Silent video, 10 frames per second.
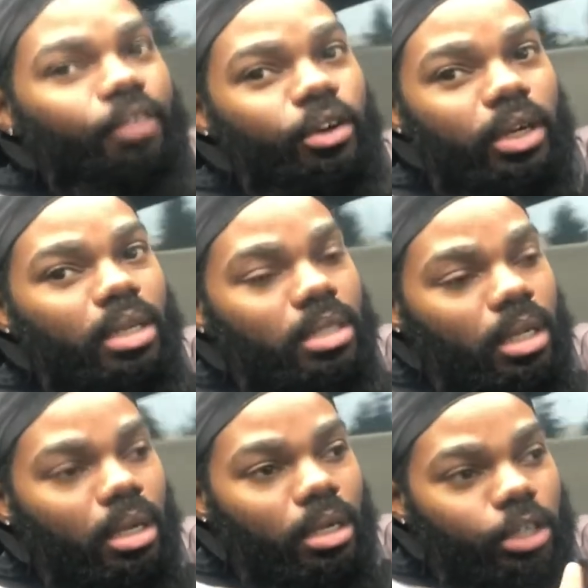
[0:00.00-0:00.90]
degrees.
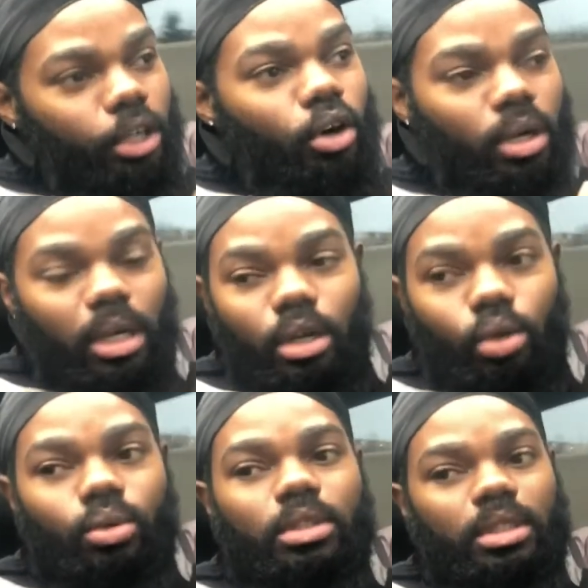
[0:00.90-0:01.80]
You're going to
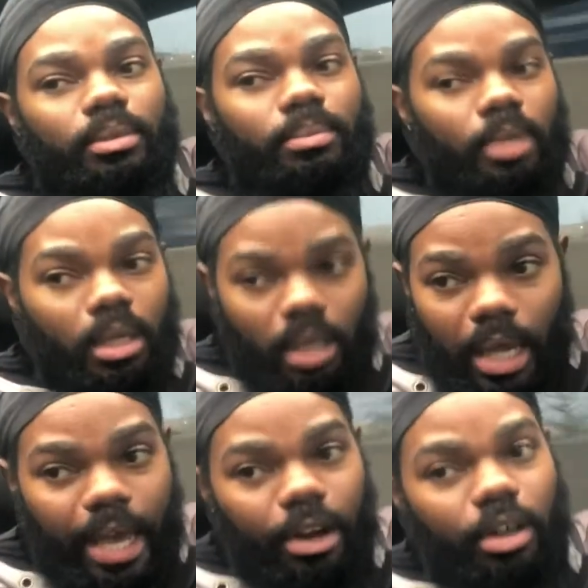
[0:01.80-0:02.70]
lose some
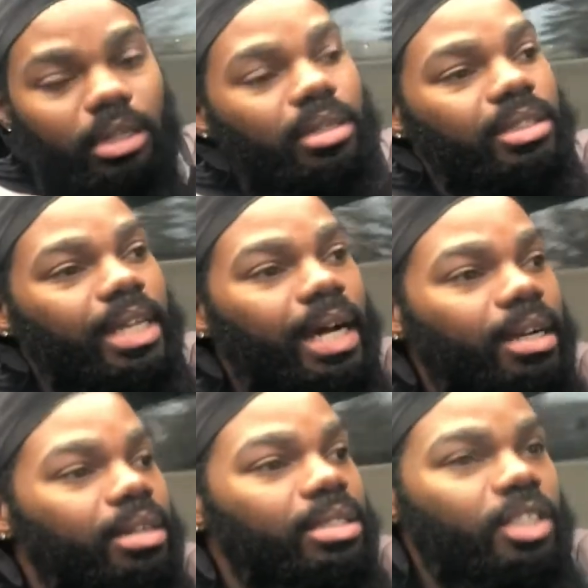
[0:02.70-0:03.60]
air in your
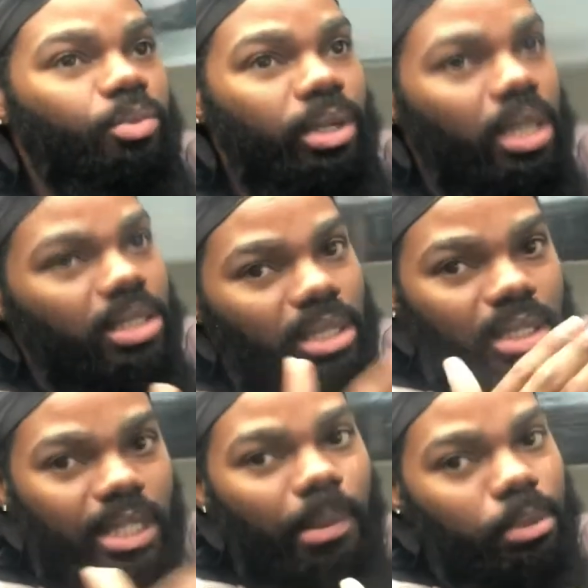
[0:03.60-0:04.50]
tire just because of
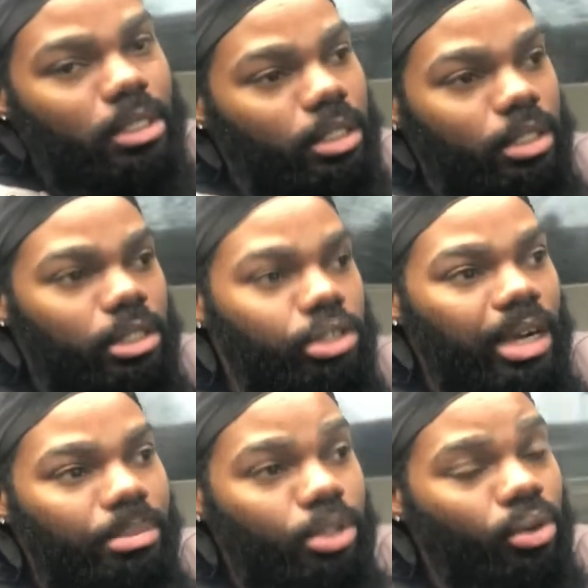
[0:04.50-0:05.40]
the temperature just
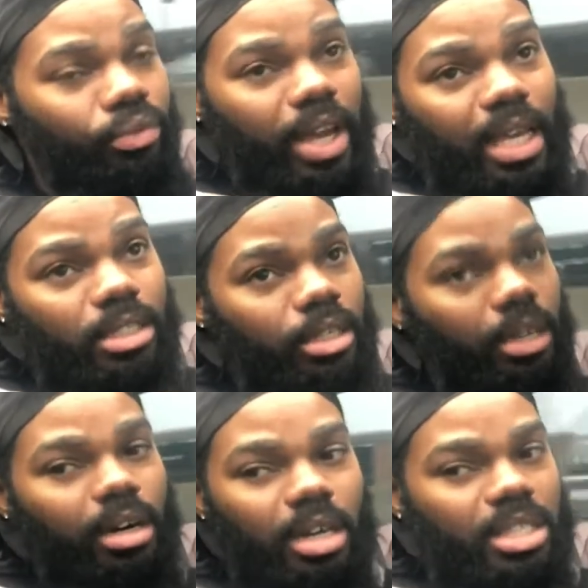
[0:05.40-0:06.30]
drops so fast and your
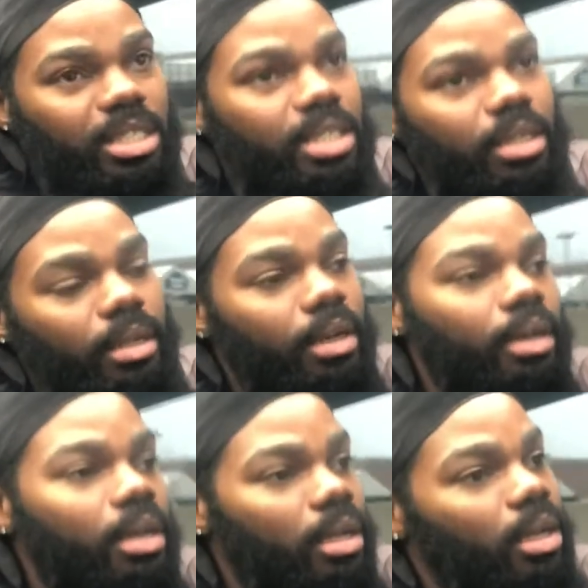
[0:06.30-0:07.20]
car is just sitting there.
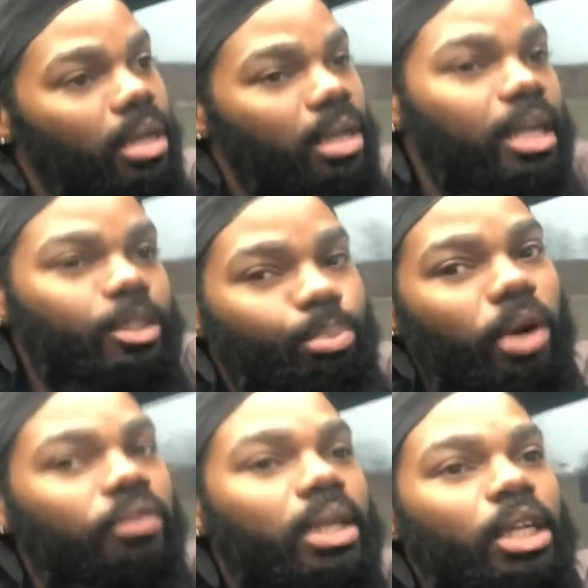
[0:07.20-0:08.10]
That's
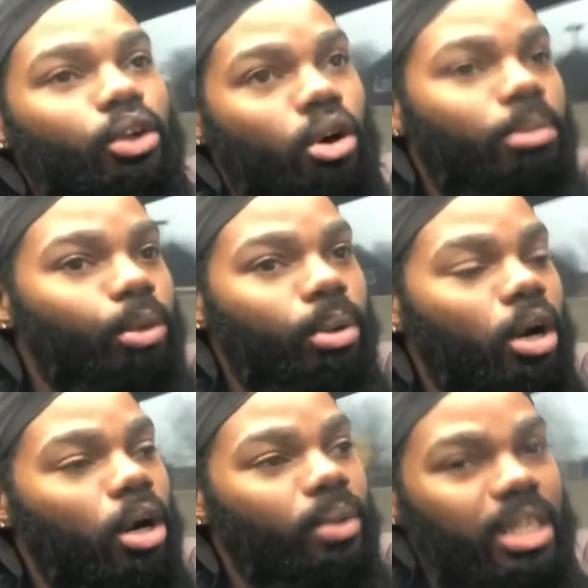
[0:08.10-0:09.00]
perfectly normal, but
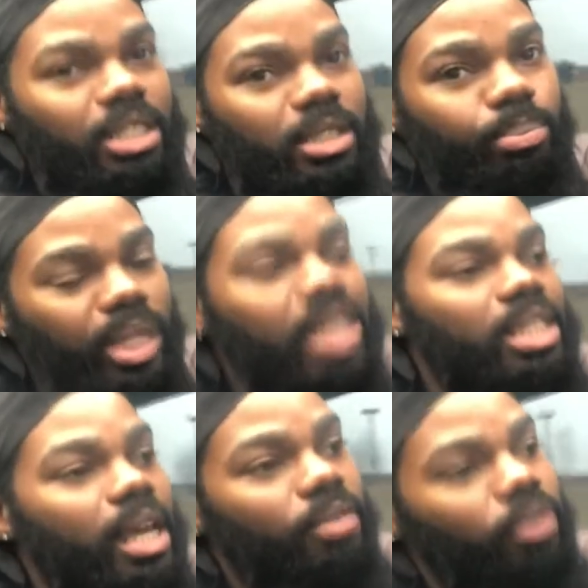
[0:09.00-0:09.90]
always just be
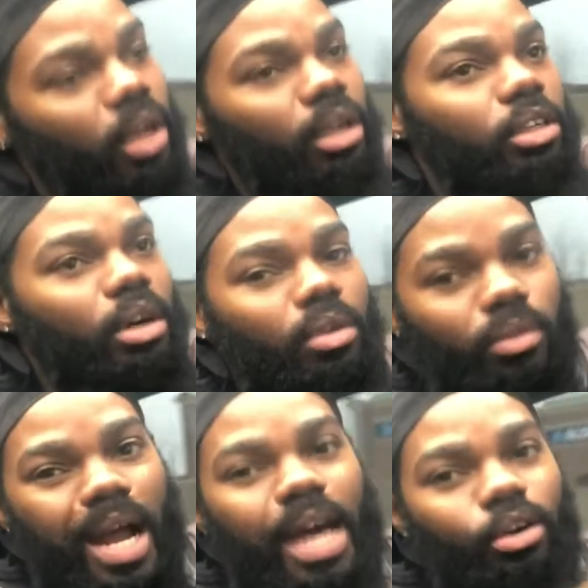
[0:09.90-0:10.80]
safe. Don't
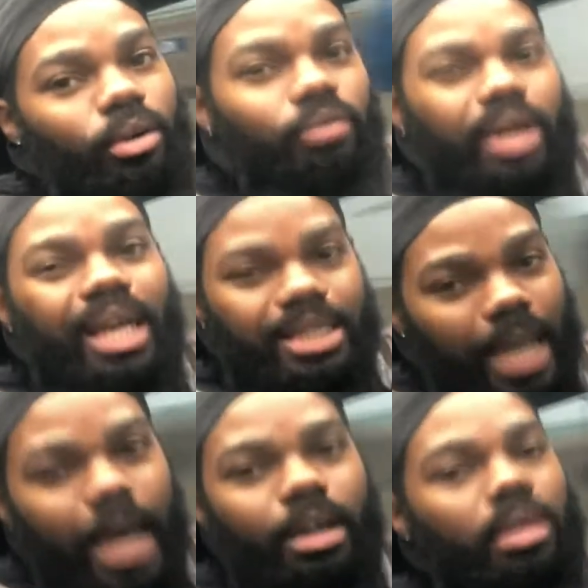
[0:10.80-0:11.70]
ride on flat
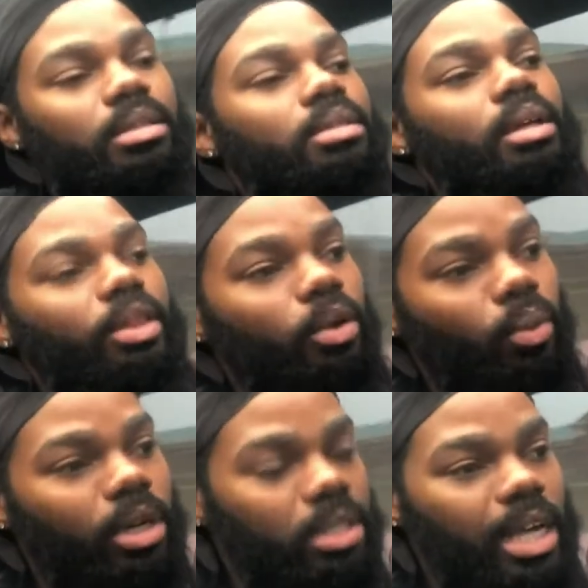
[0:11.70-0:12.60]
tires in the
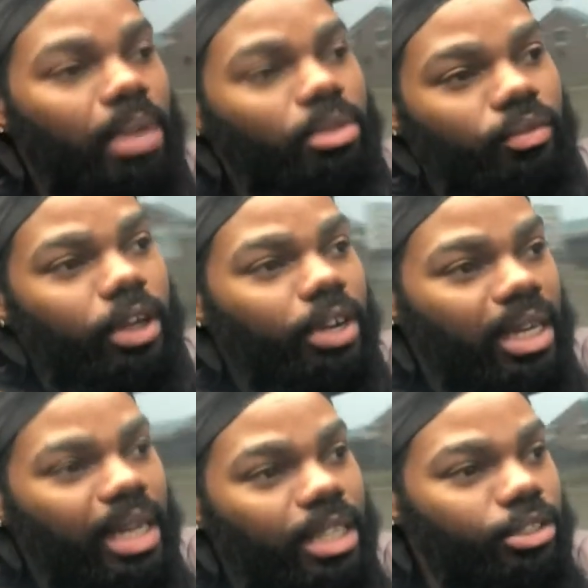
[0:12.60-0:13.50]
wintertime. It's very
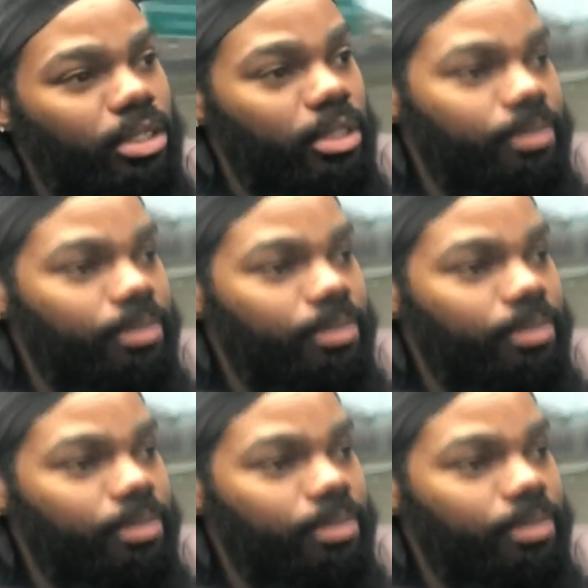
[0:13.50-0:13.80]
dangerous.